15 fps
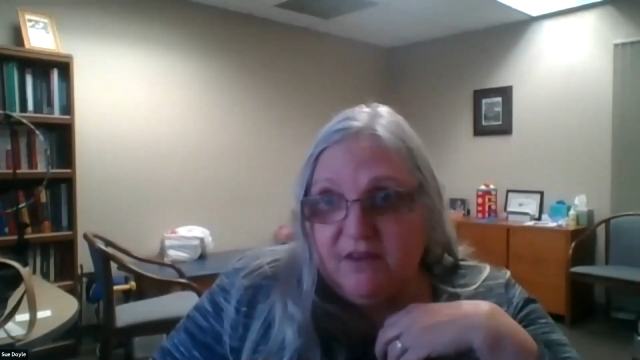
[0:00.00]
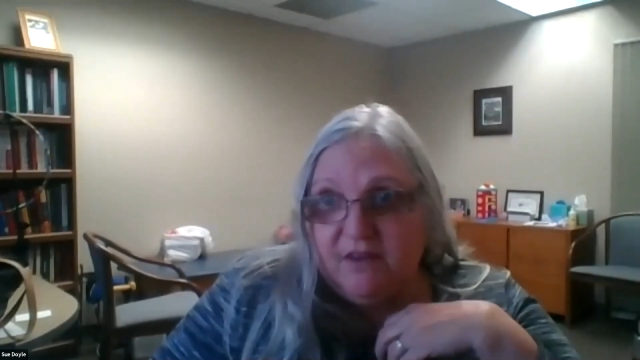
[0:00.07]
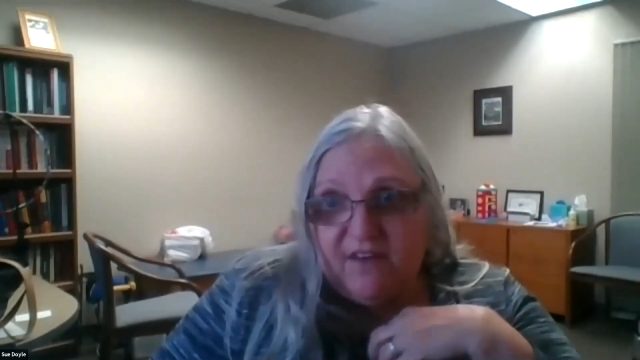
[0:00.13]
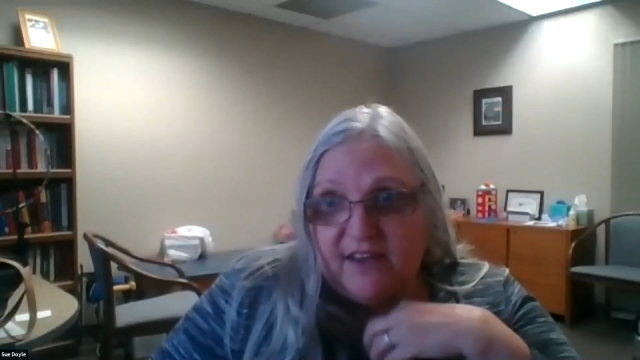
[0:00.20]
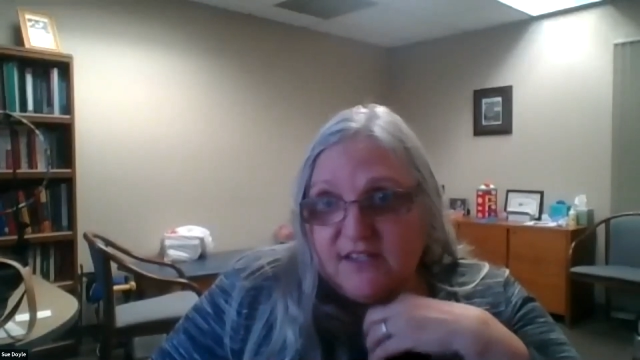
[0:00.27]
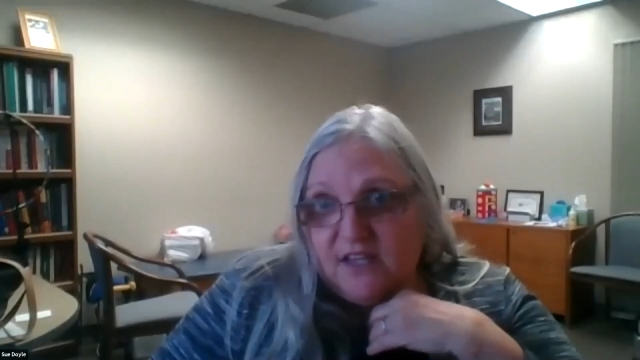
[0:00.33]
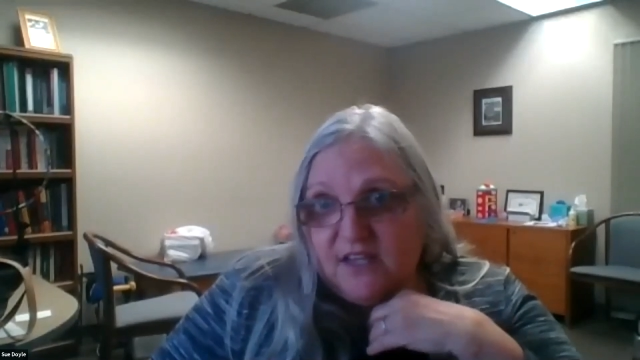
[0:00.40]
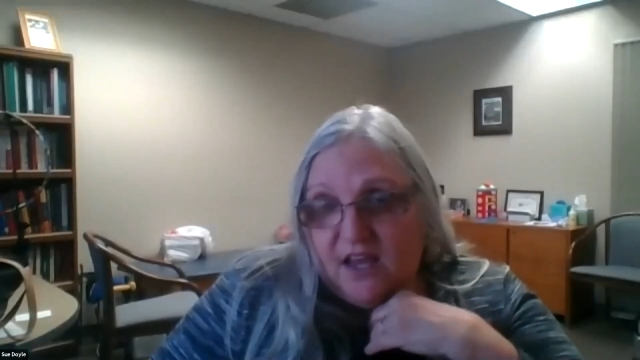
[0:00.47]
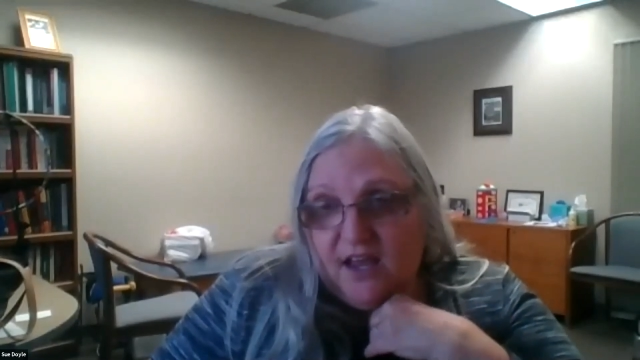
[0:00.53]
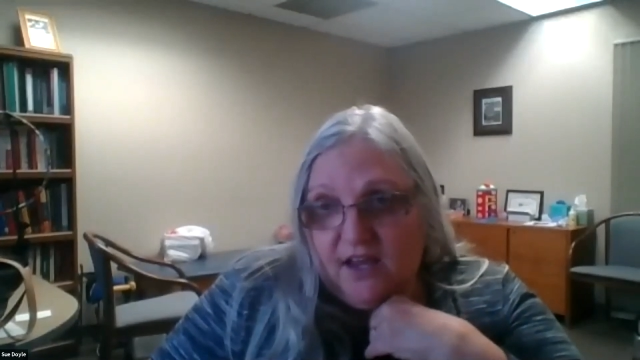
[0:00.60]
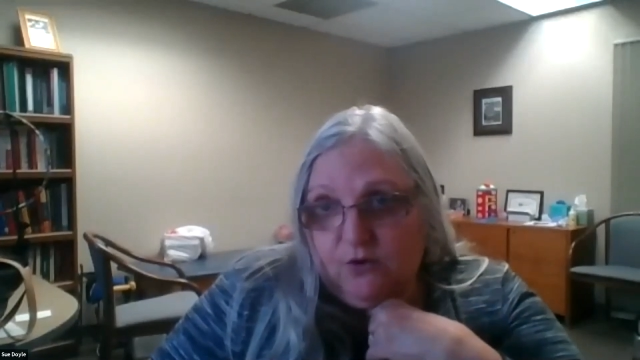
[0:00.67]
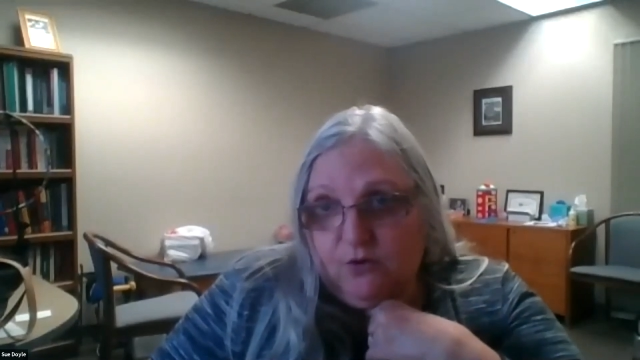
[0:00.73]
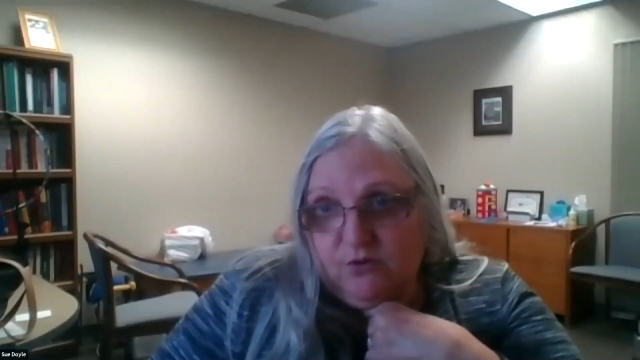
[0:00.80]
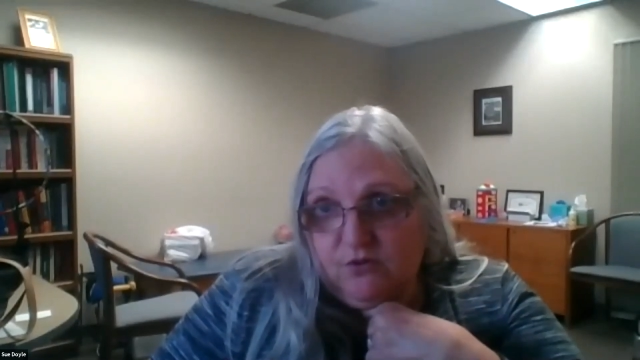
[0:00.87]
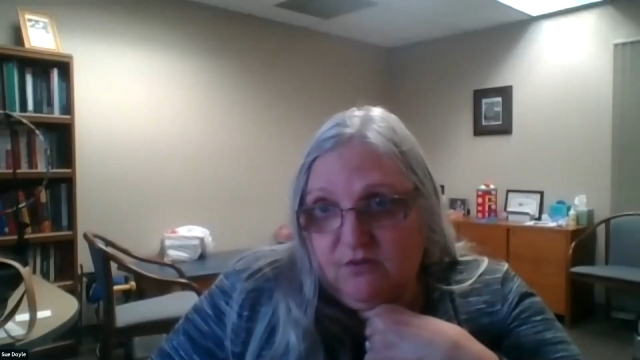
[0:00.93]
In fact, I
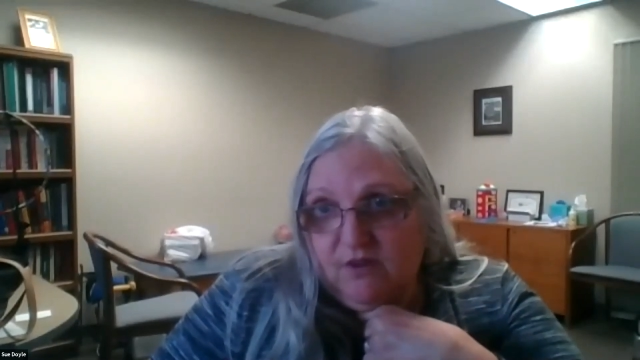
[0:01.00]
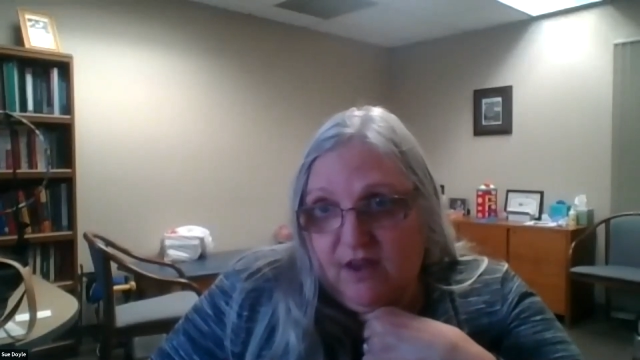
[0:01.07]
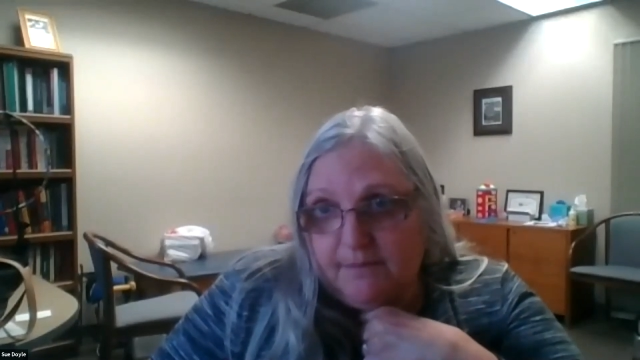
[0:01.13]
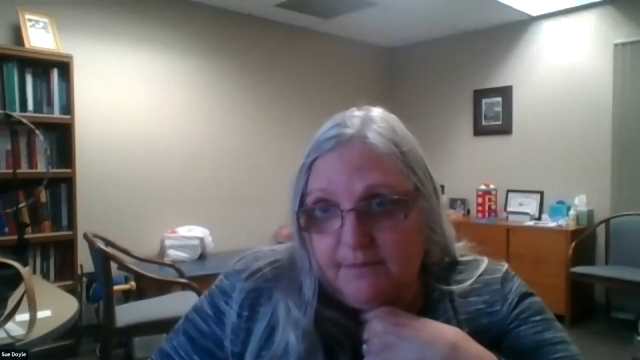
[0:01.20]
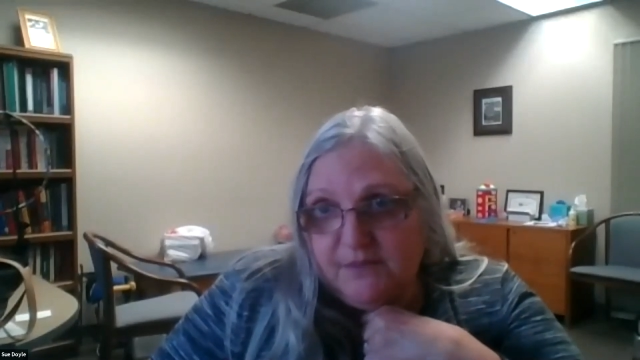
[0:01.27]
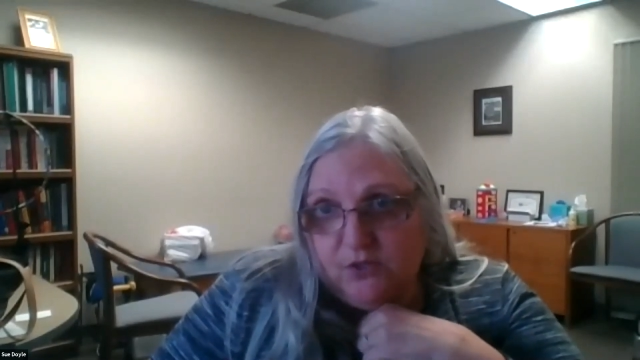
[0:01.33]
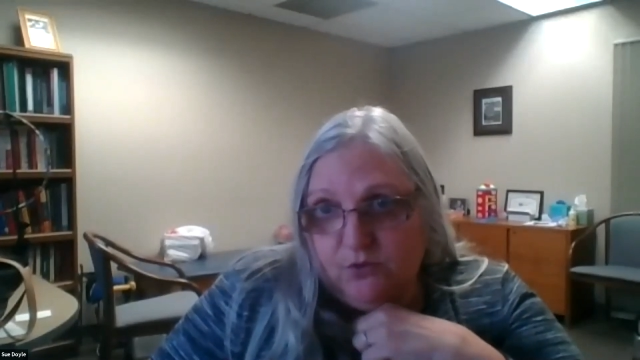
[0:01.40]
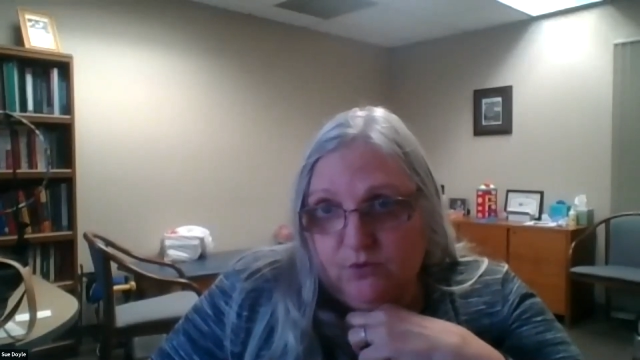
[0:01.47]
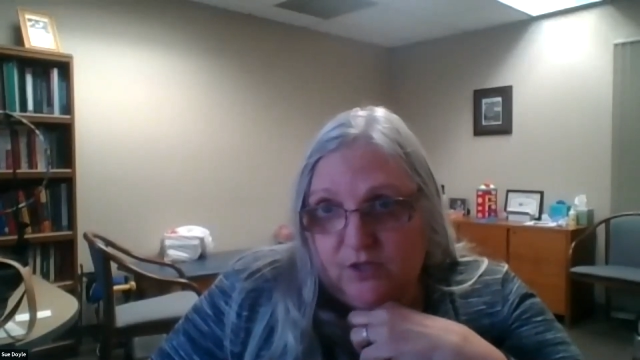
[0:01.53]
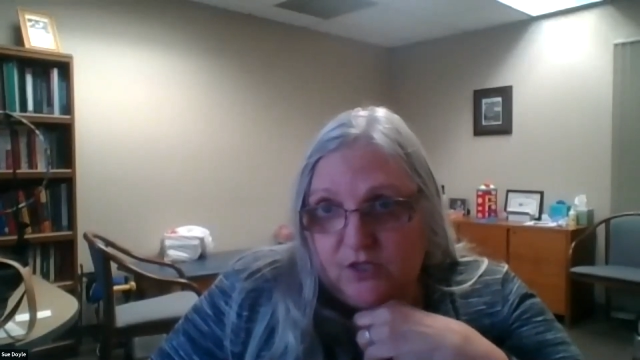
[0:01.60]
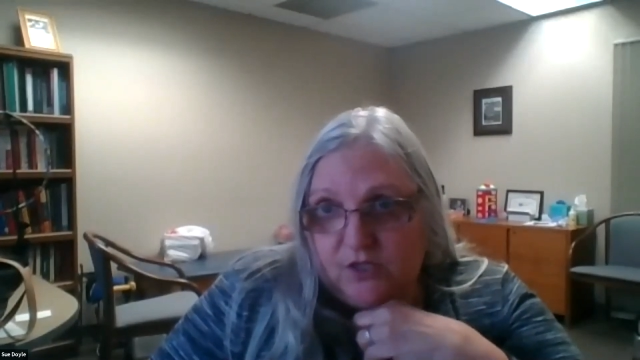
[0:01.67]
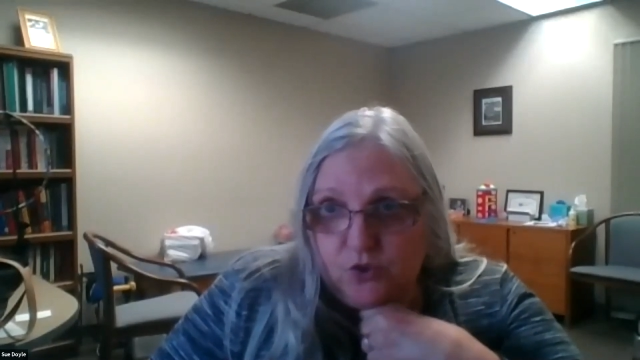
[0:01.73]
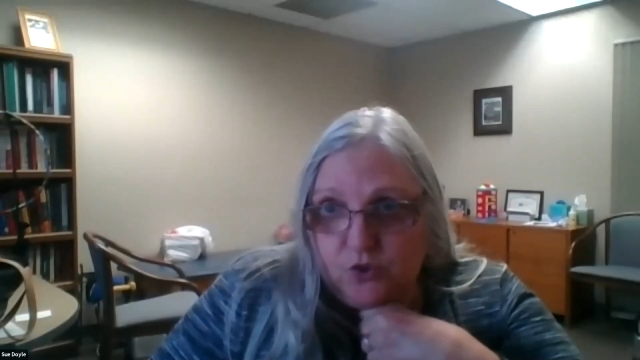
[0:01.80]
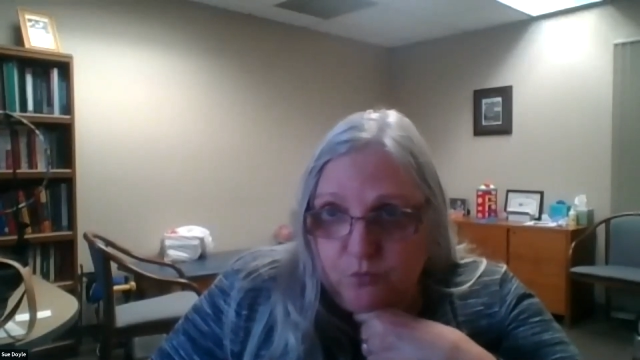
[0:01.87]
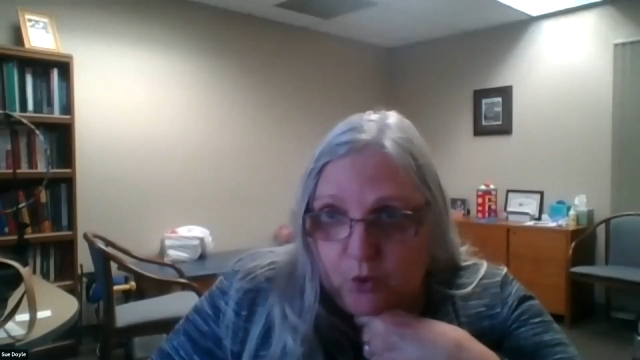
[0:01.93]
could
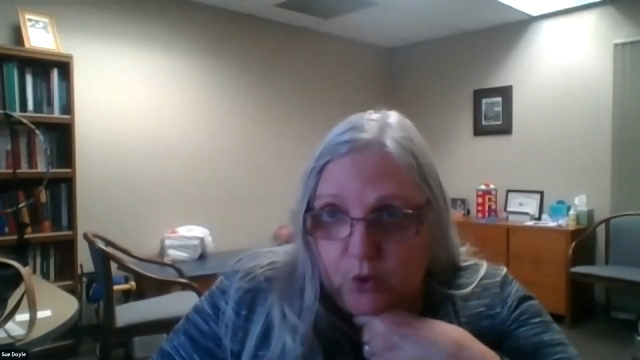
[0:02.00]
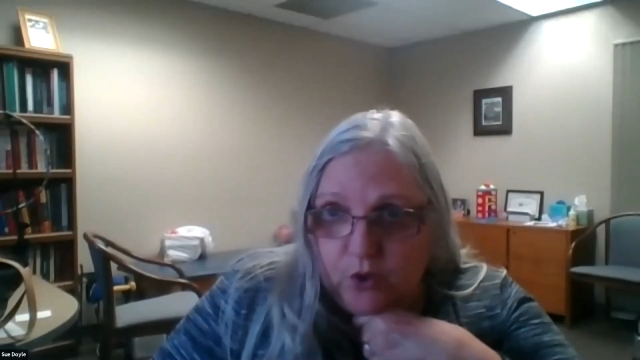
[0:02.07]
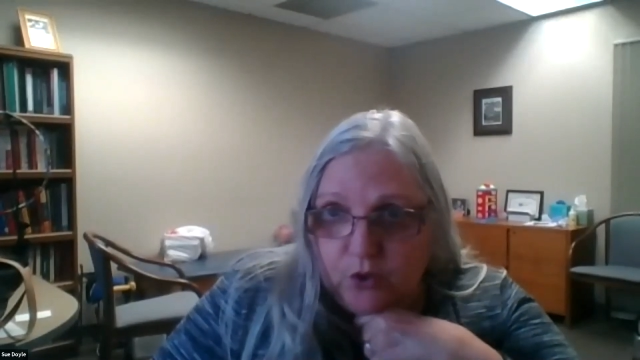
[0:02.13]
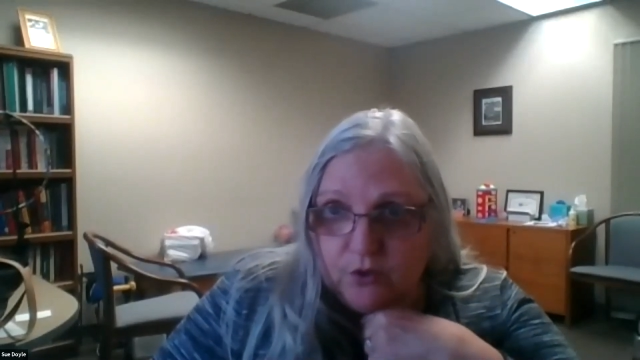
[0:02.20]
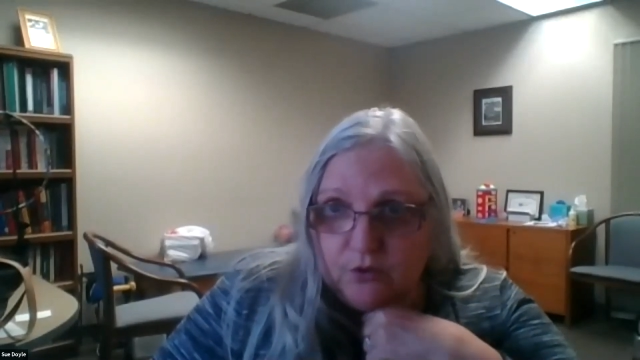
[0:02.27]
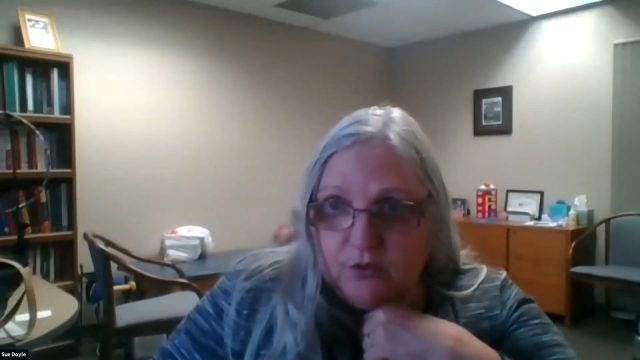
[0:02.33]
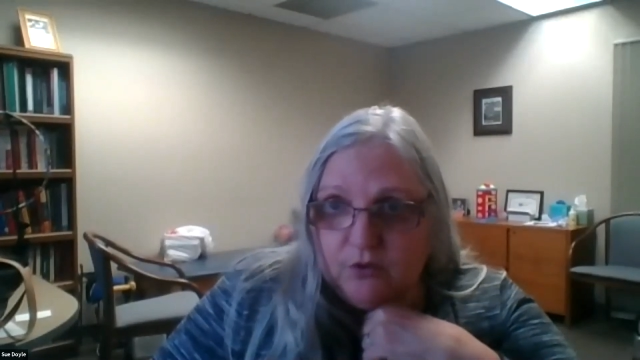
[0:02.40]
absolutely do more.